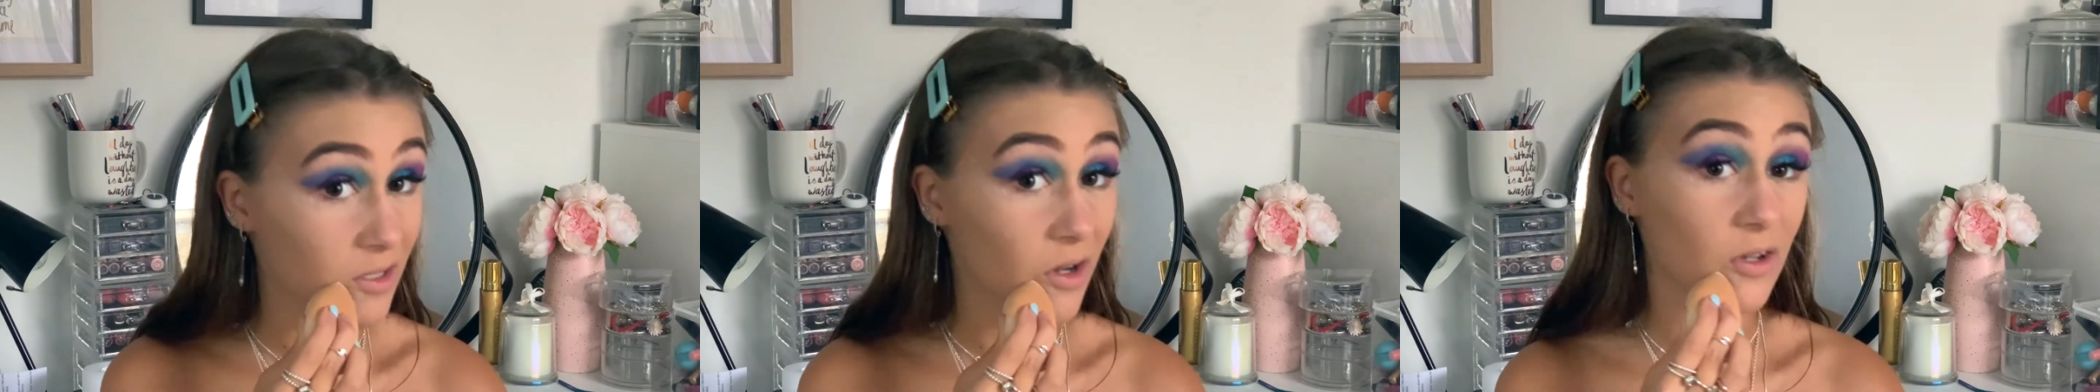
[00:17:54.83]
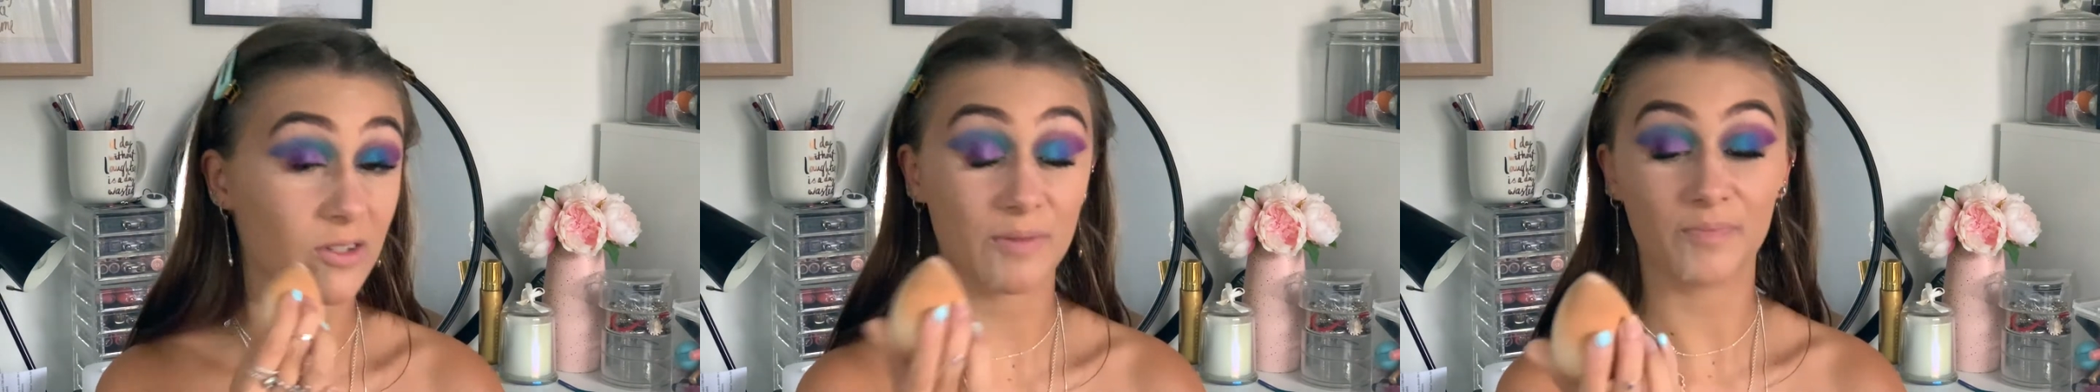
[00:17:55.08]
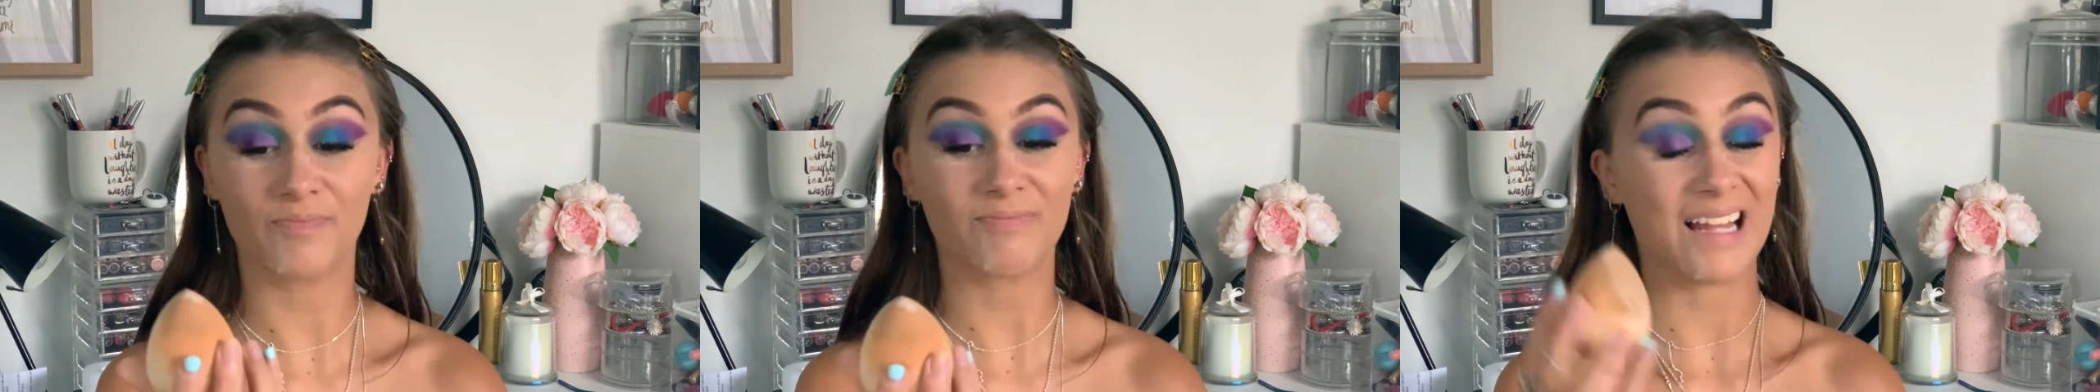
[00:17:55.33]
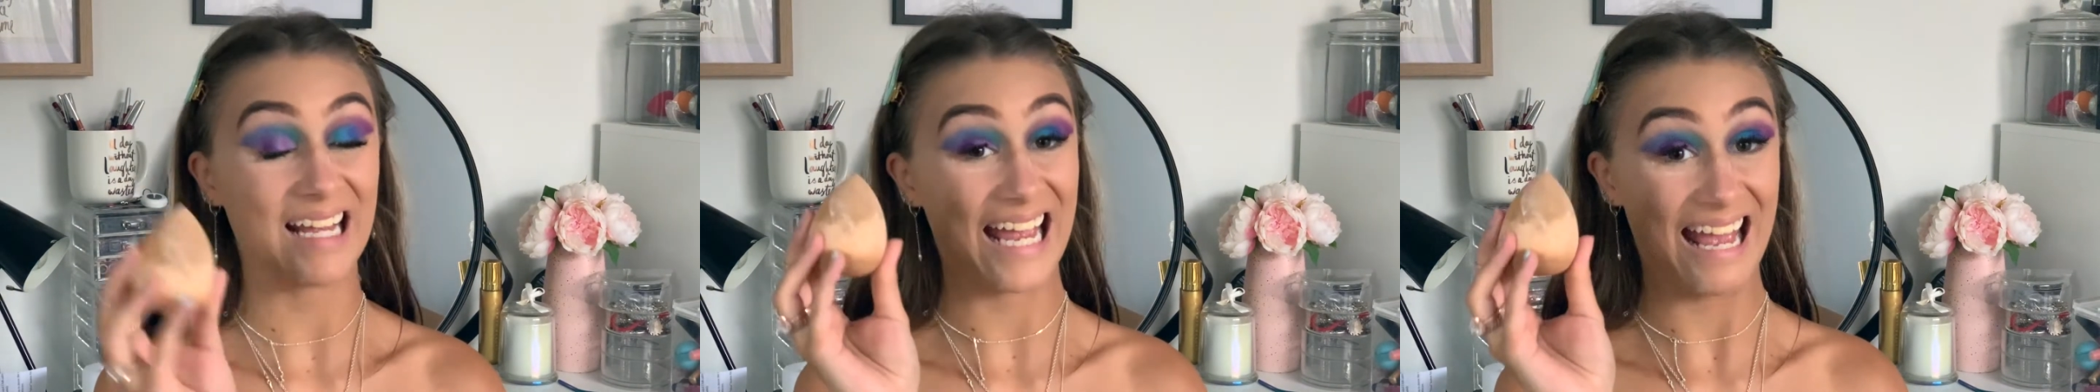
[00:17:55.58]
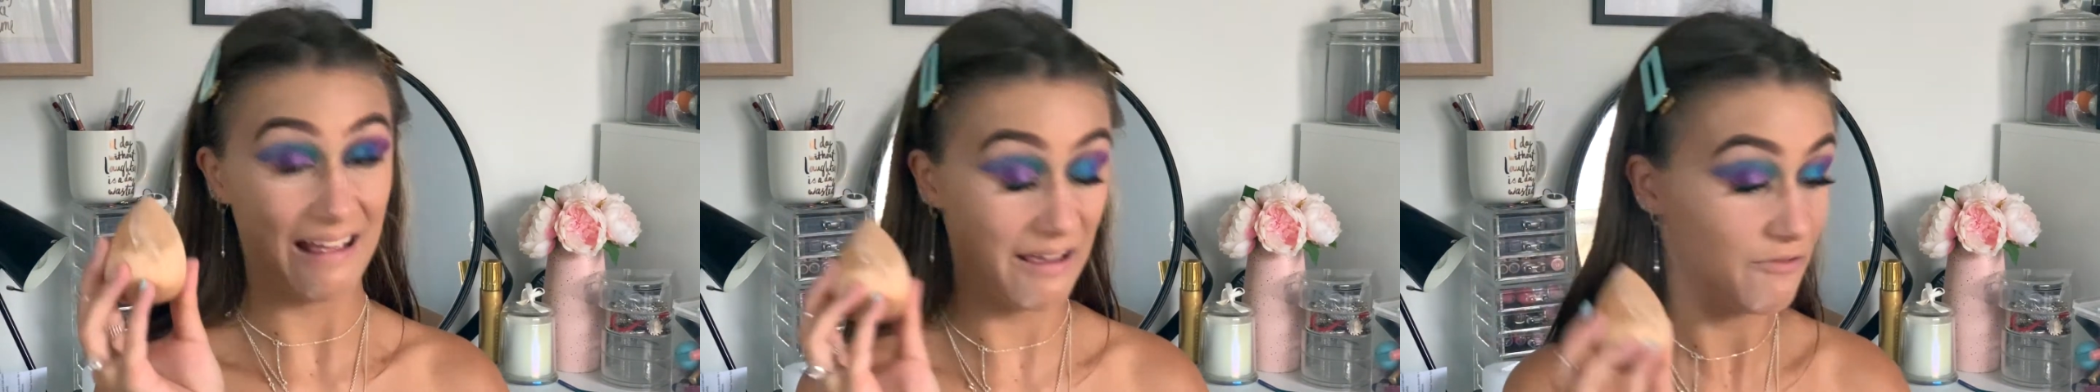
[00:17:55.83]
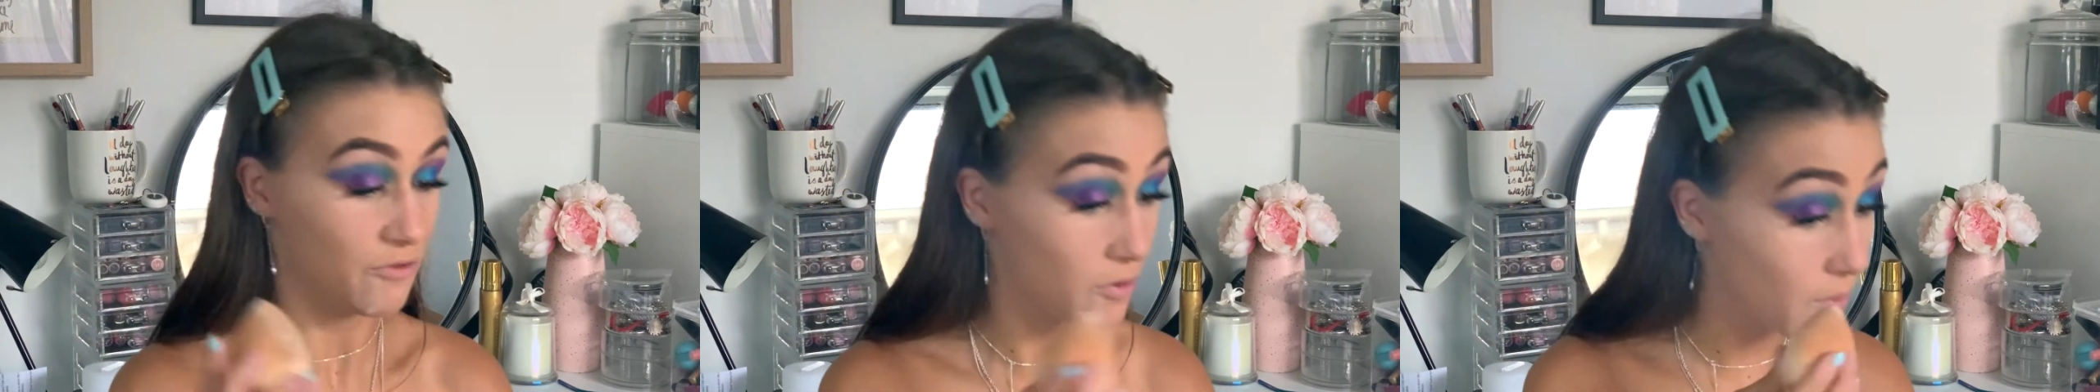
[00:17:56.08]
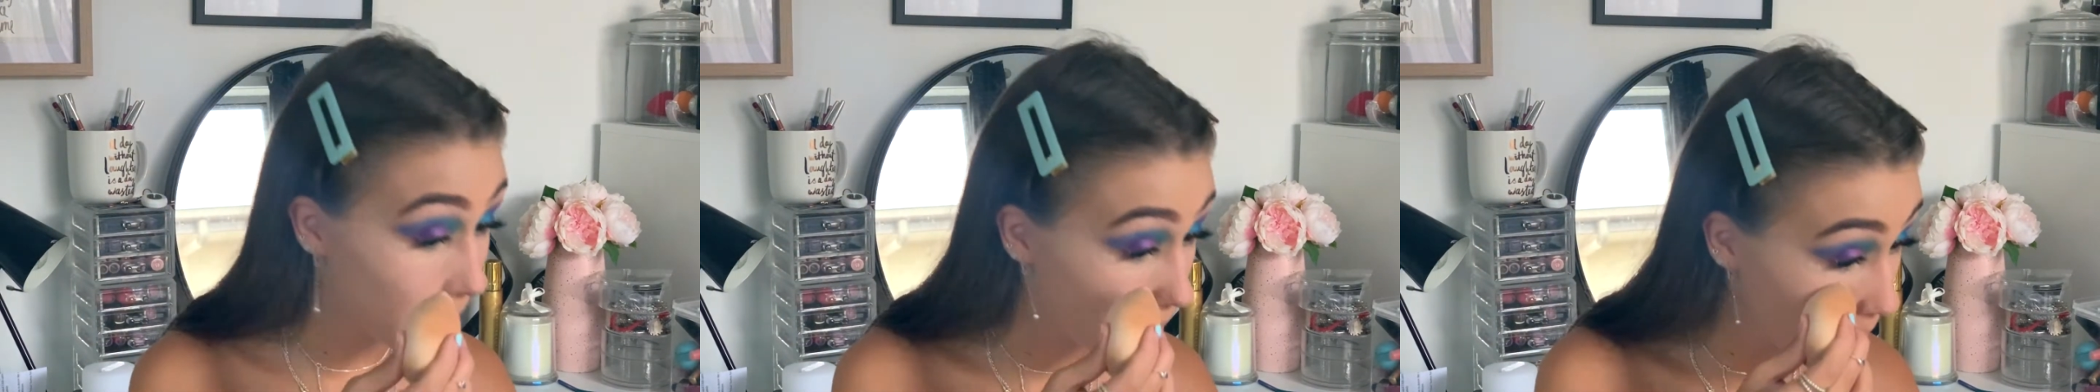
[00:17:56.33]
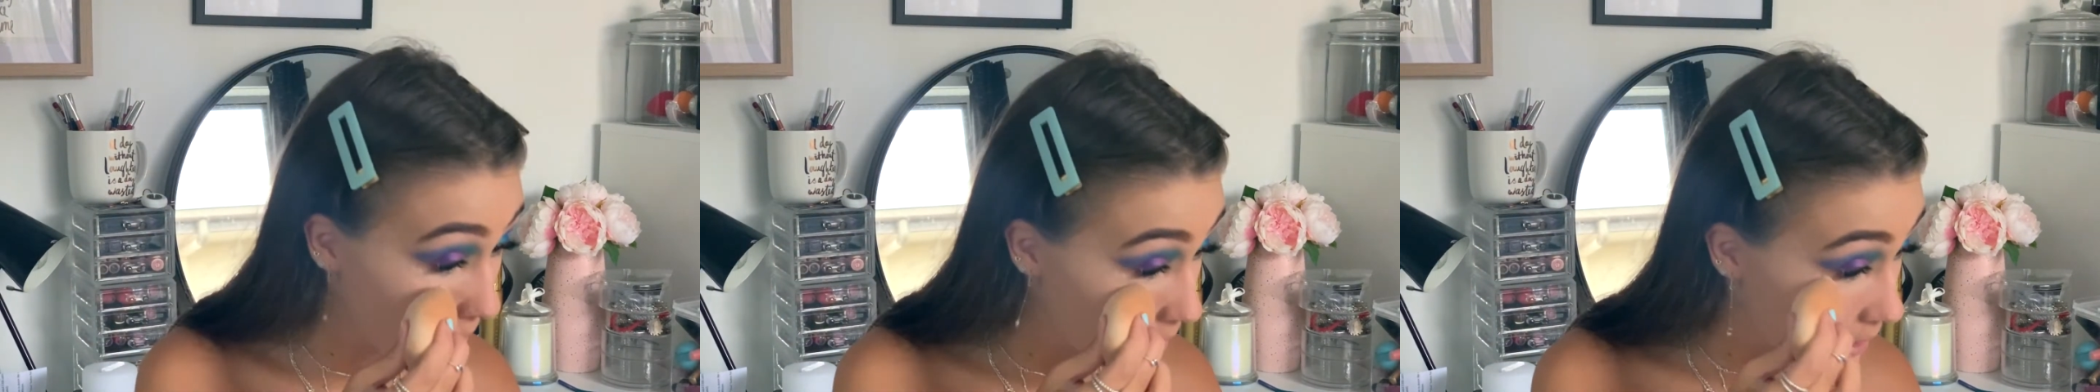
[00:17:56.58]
goes like everywhere.